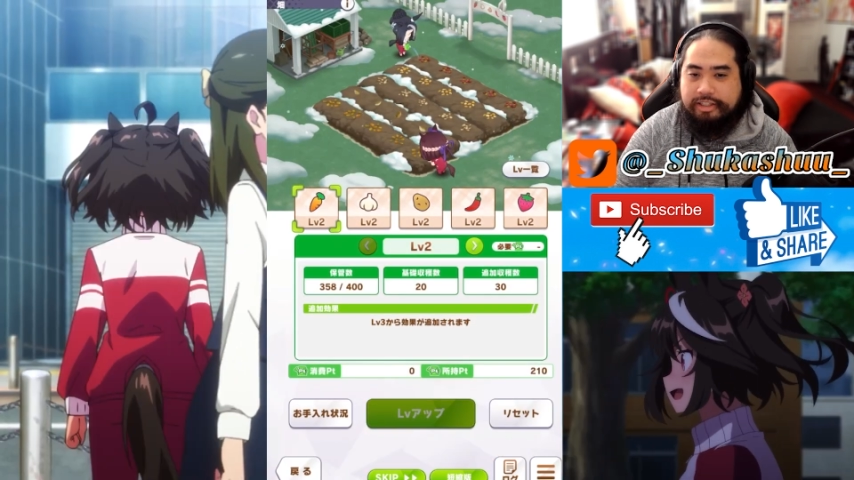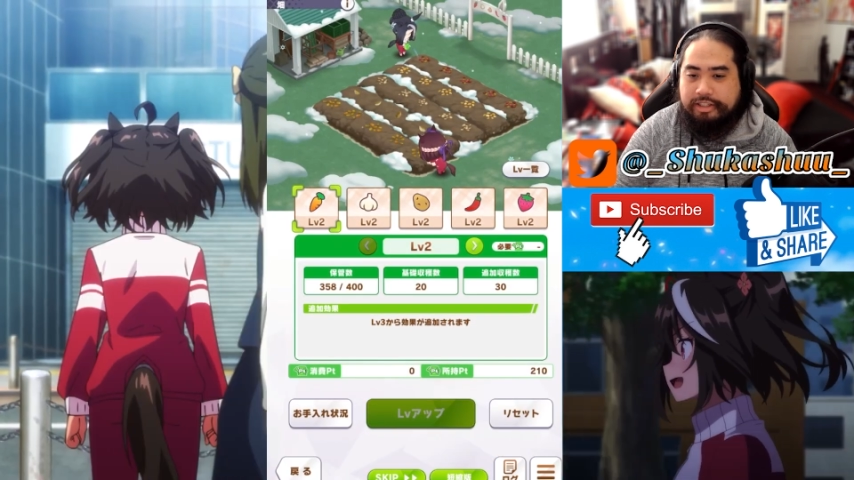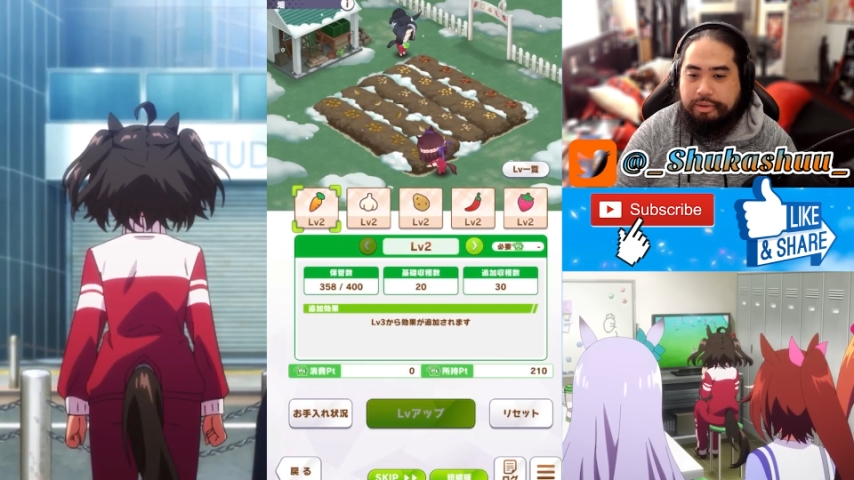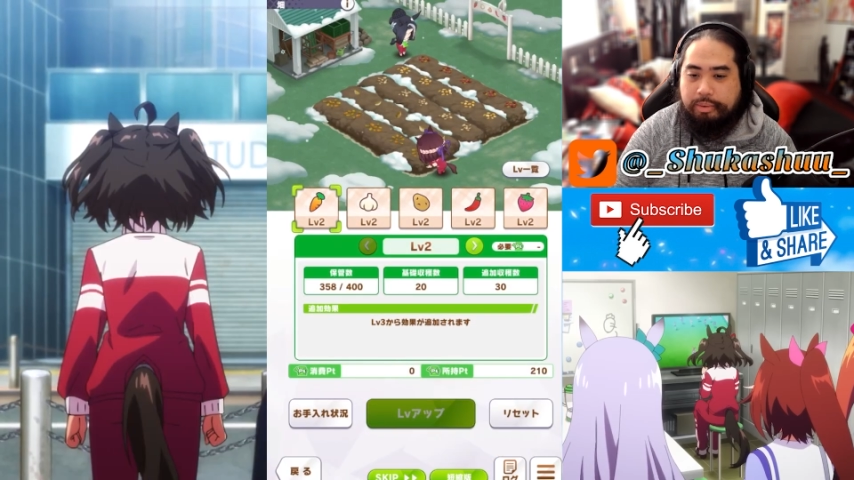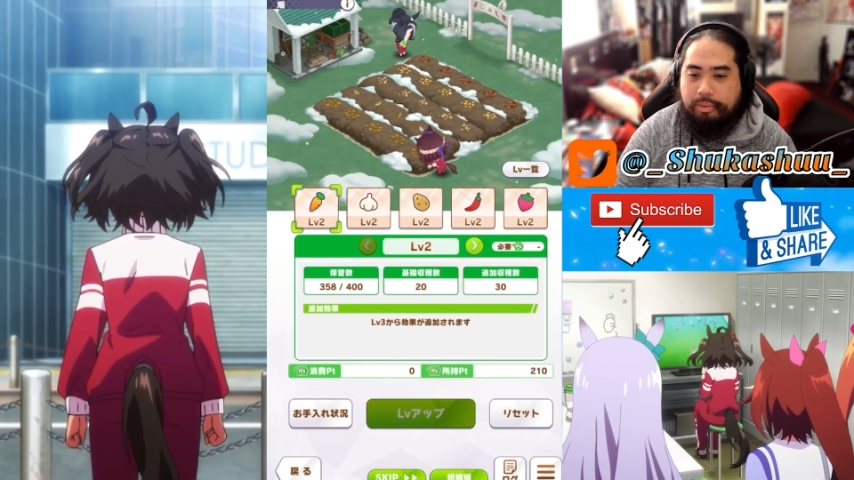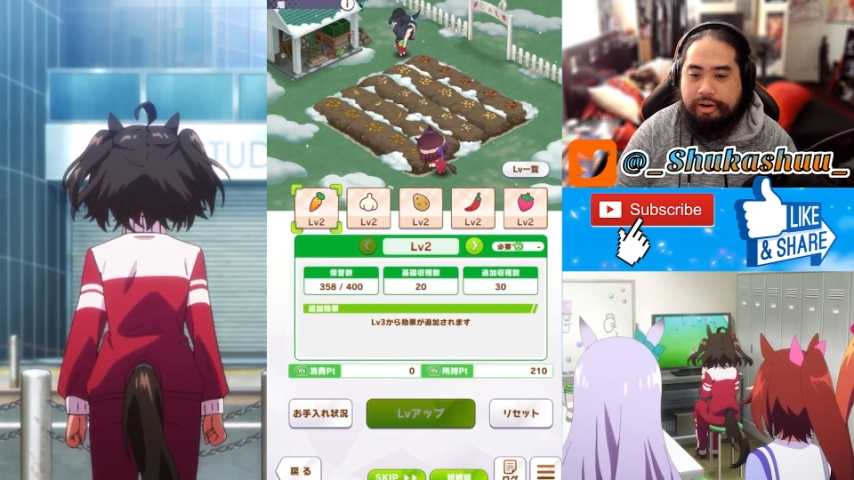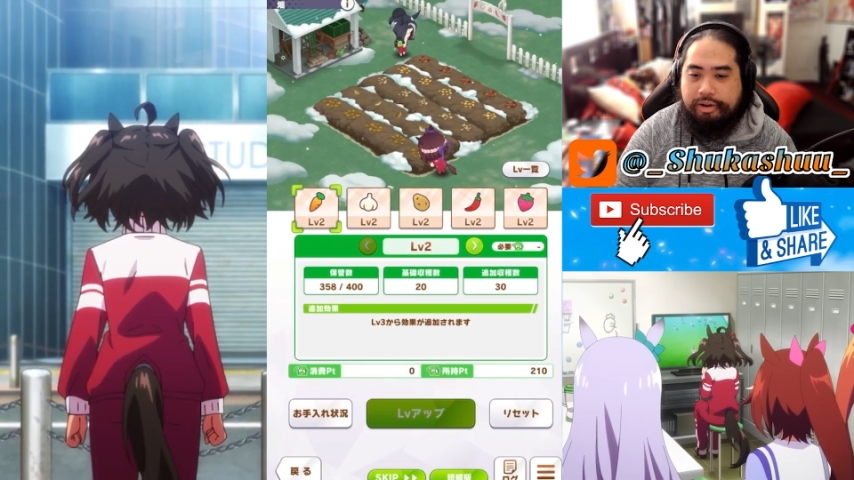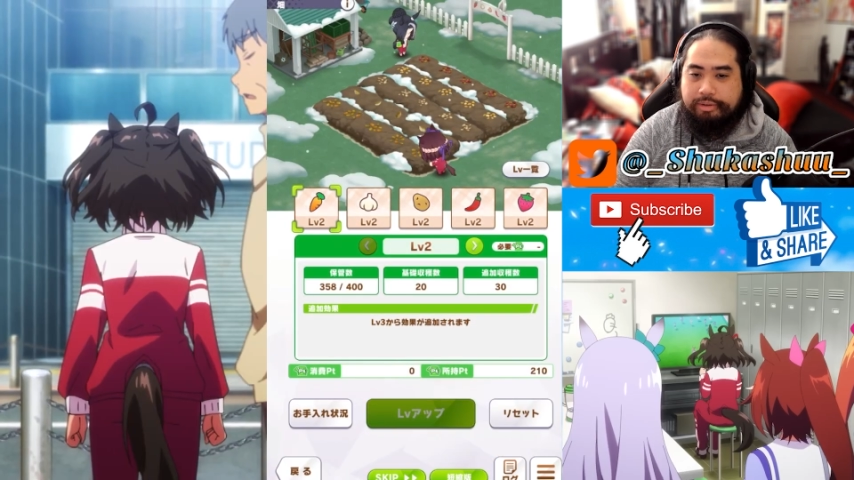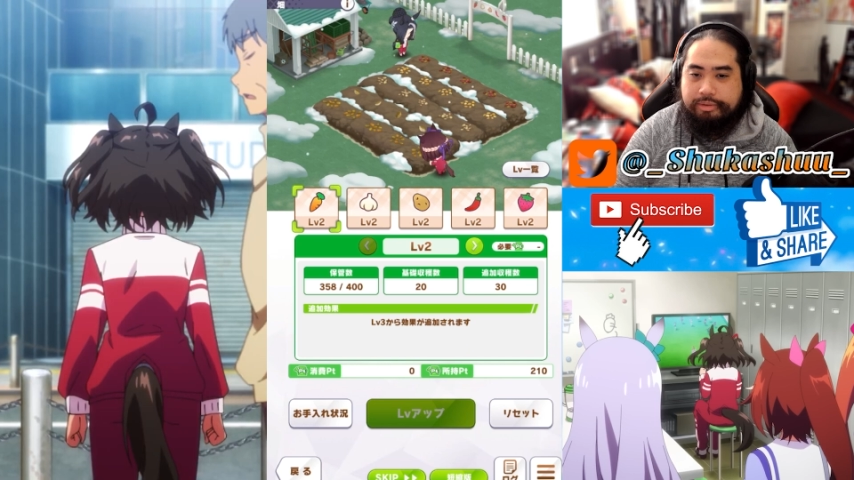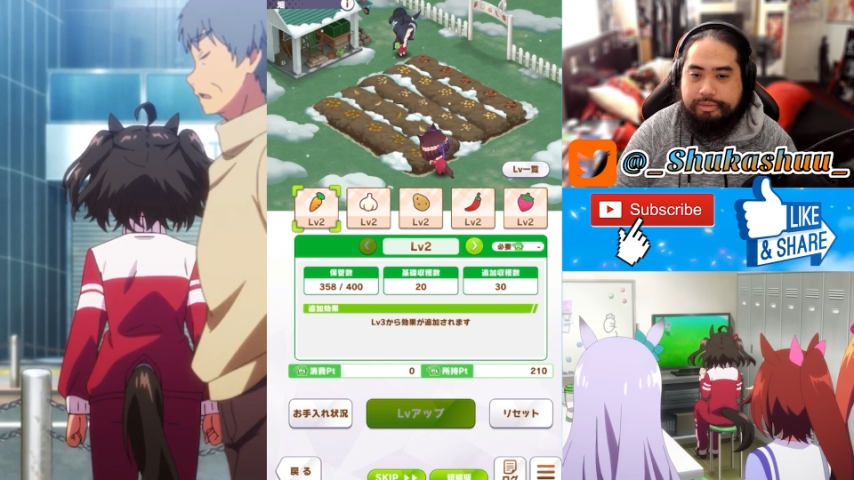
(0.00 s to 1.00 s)
took a
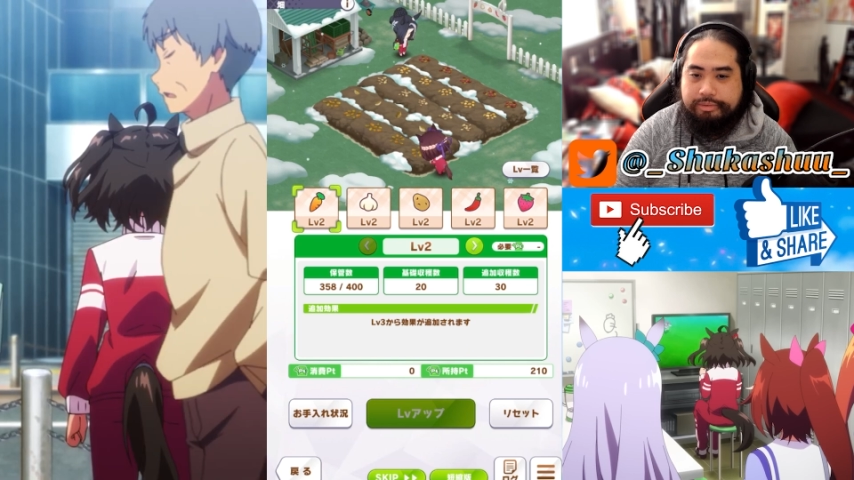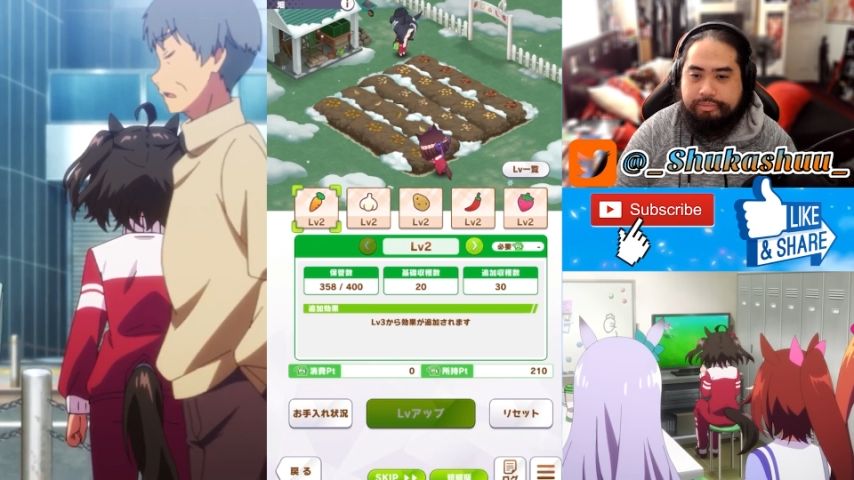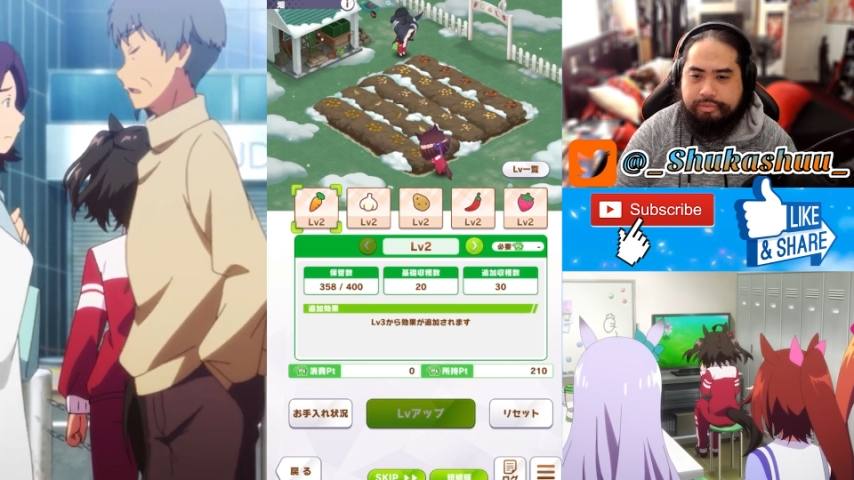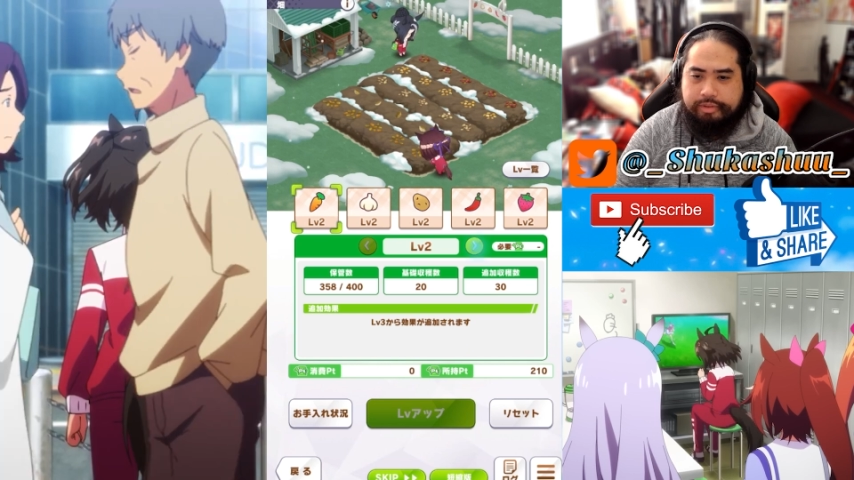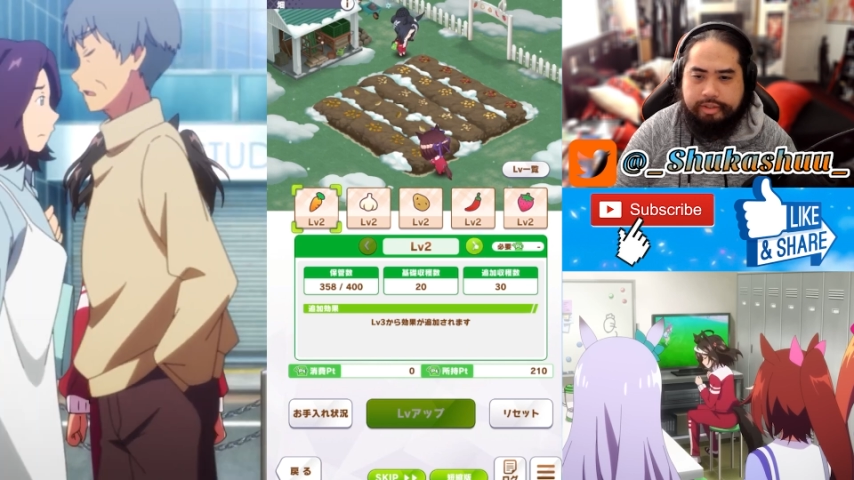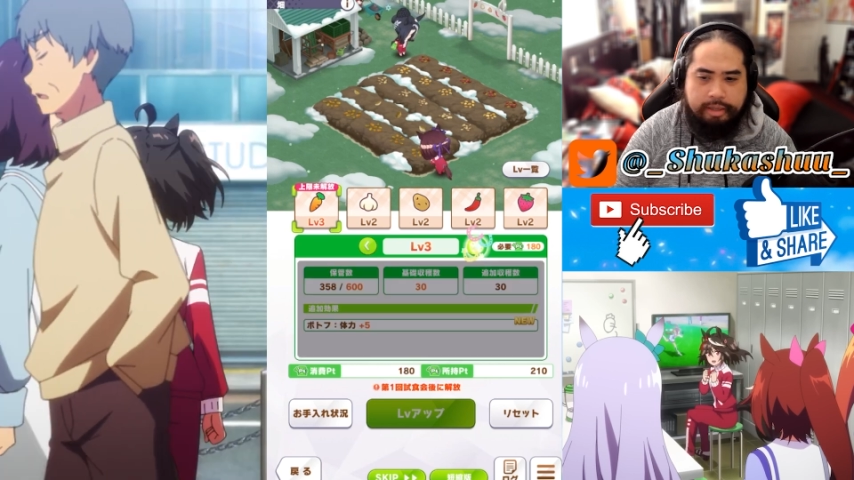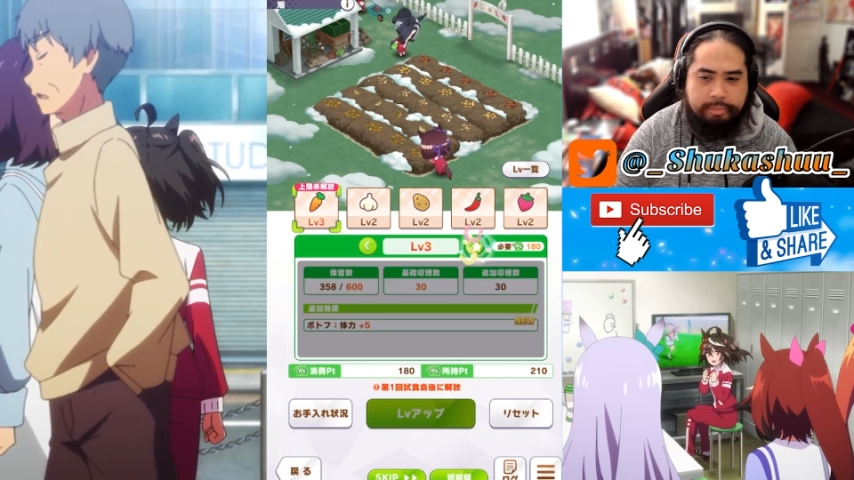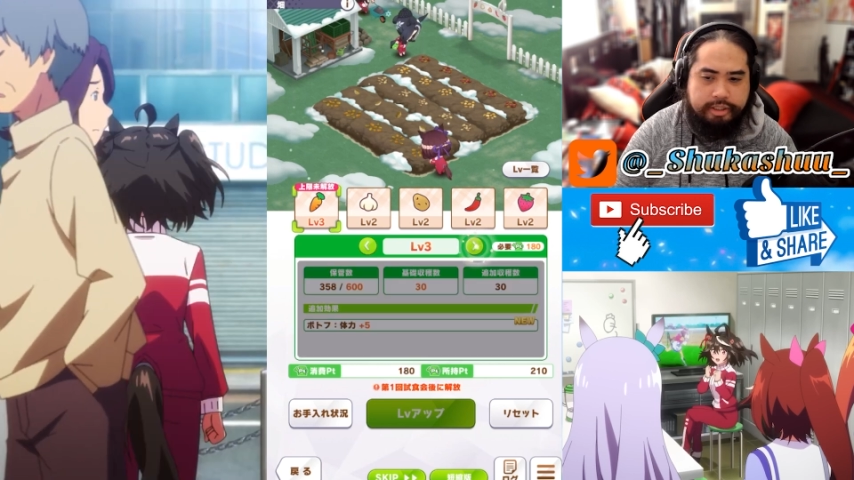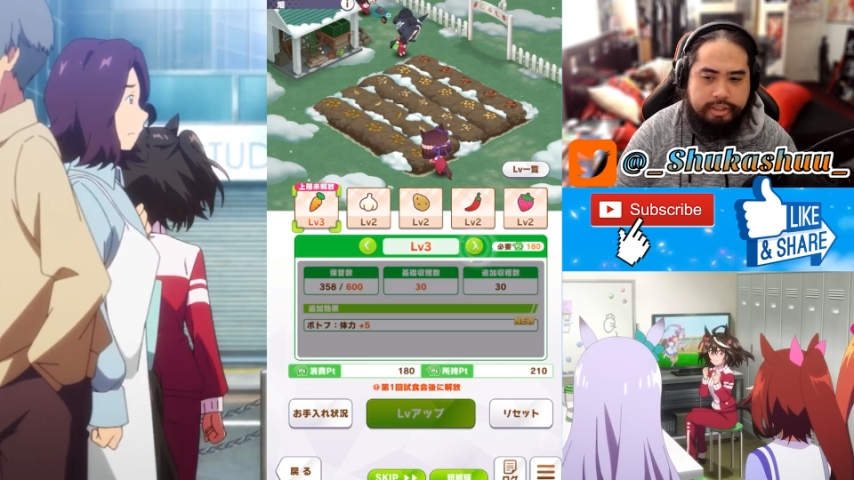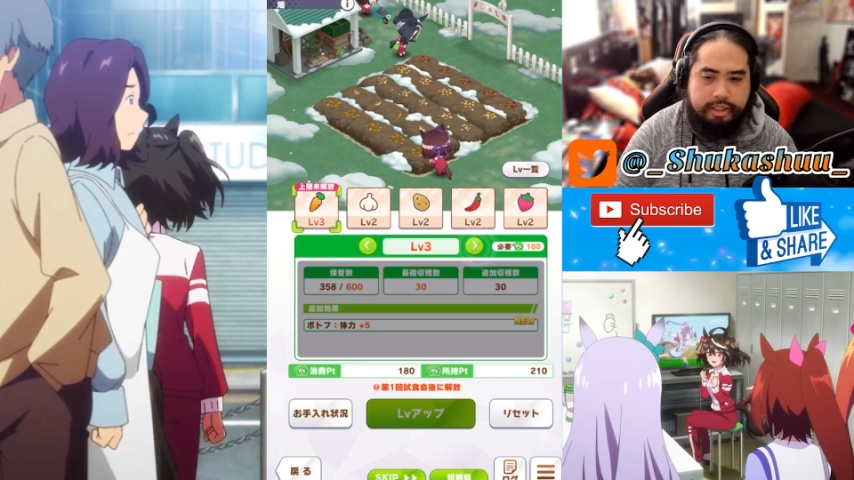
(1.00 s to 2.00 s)
while. How
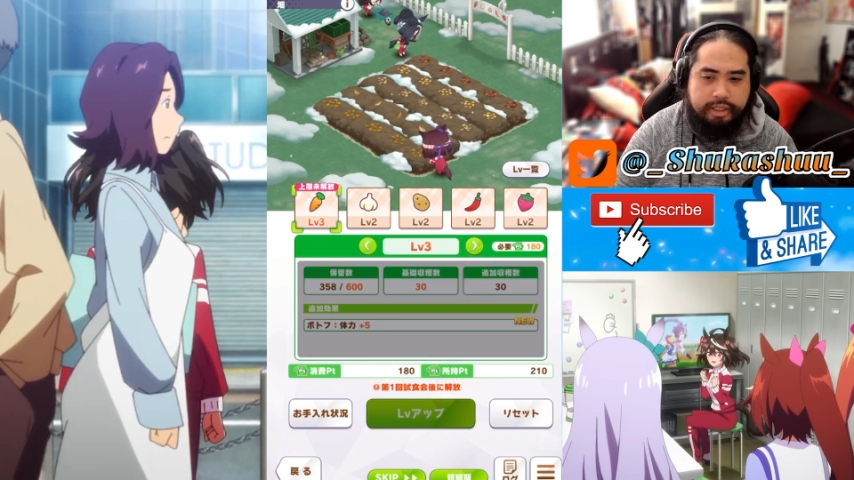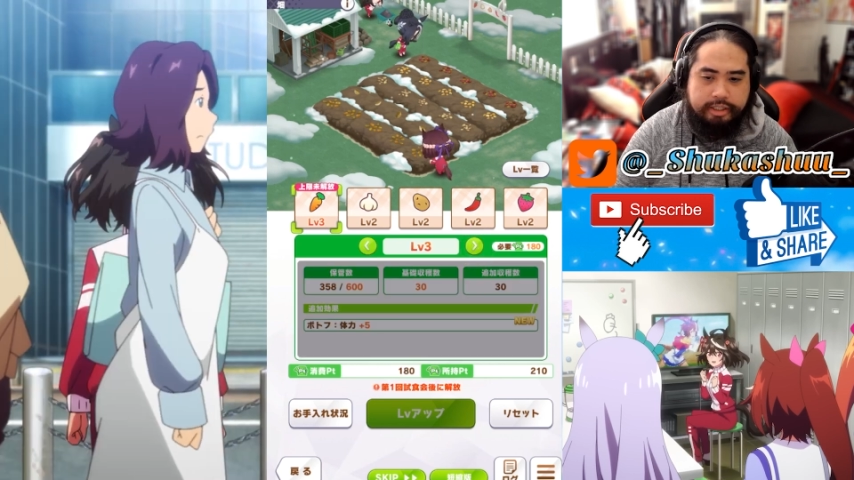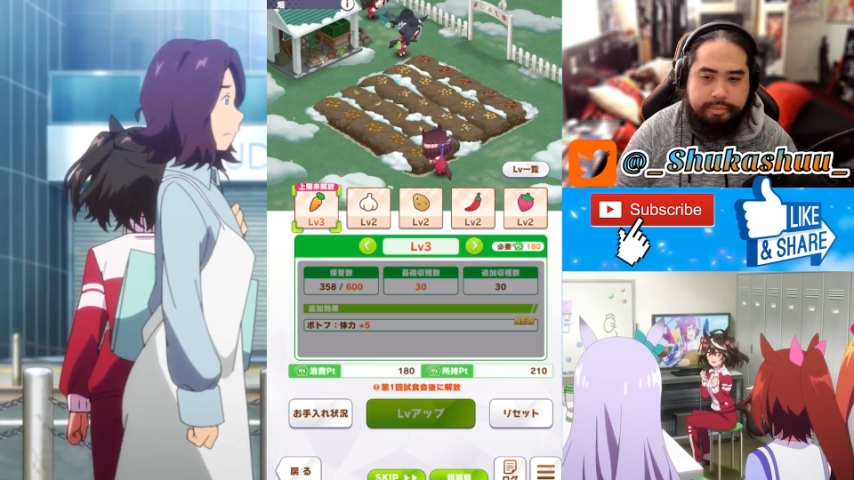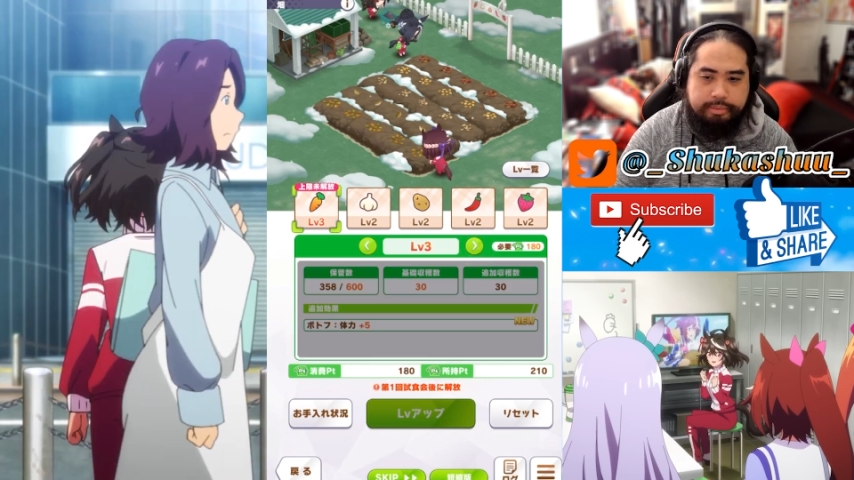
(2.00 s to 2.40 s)
much is the next?